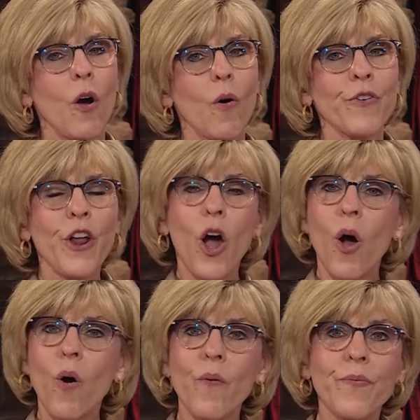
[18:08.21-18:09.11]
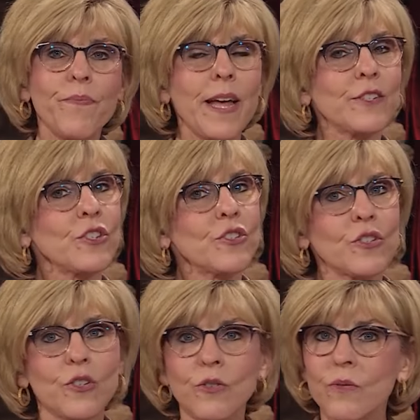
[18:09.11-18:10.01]
Or no, that's
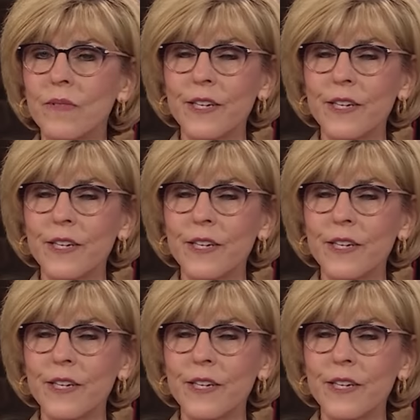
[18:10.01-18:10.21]
just too,